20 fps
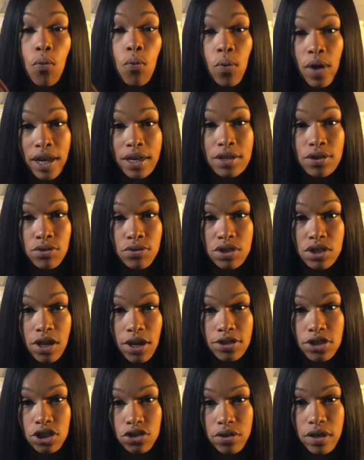when you
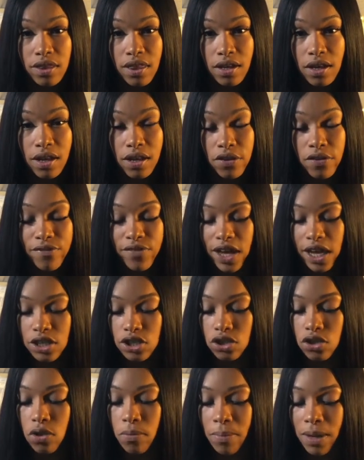start strengthening your
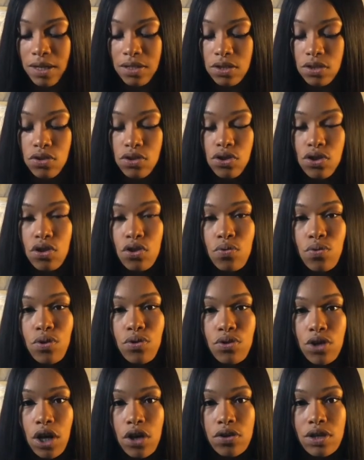vaginal muscles, you
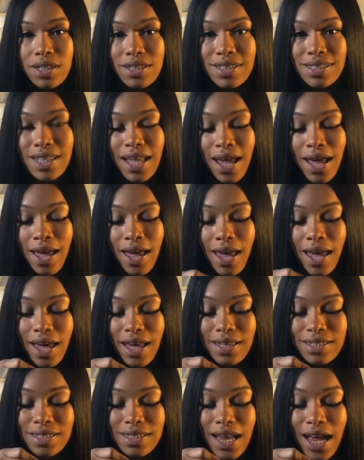will notice that
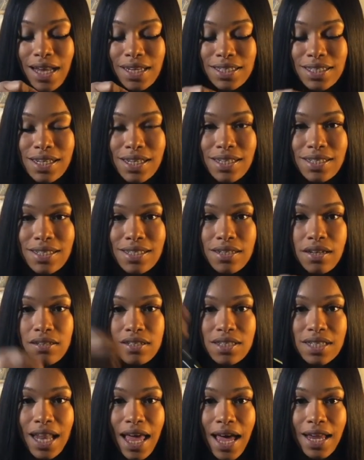it's not just
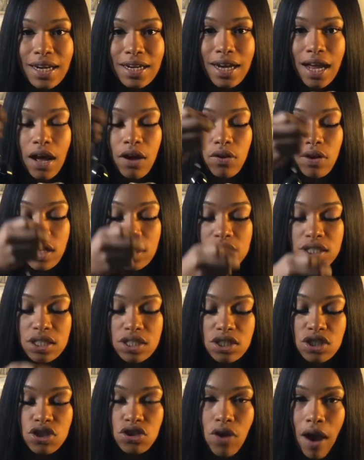sliding out and
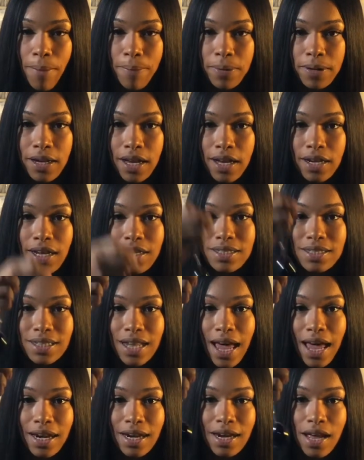just dropping in and
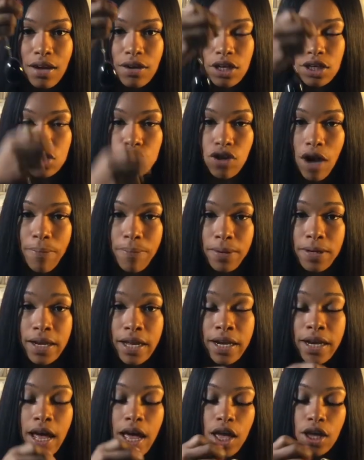sliding out and dropping
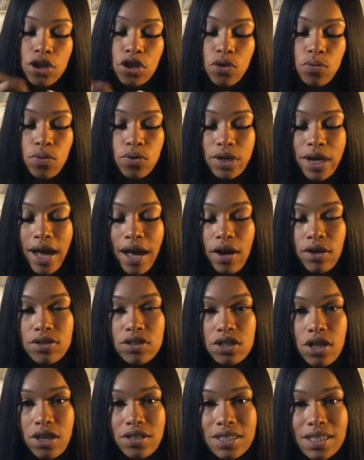in. You will now
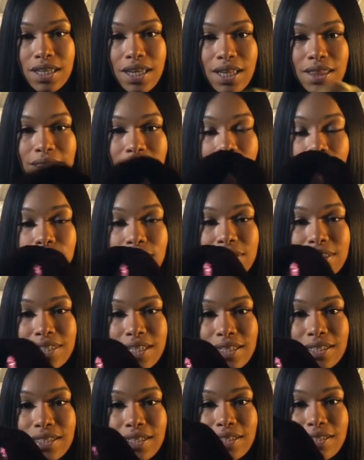start to get that
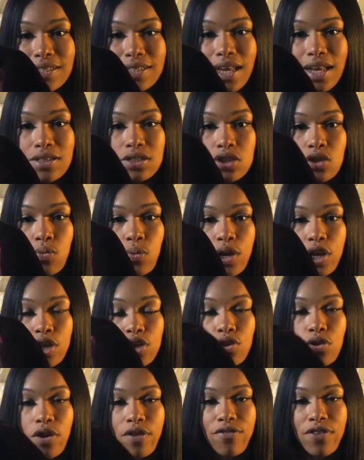resistance as to where
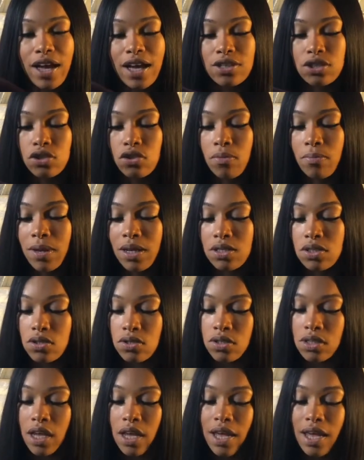your vaginal
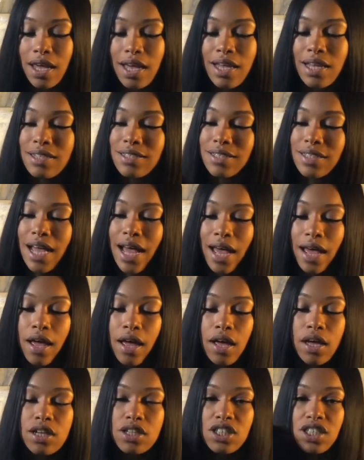muscles is not
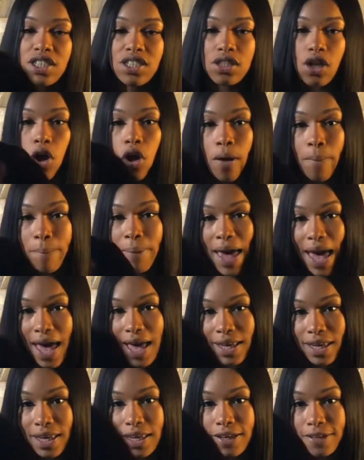just all
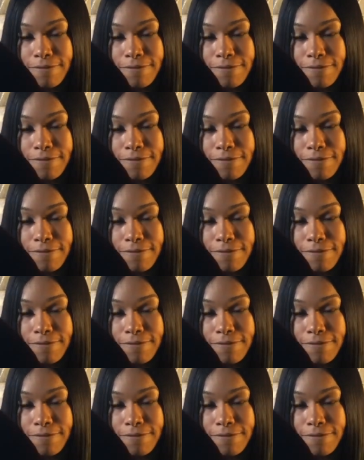baggy.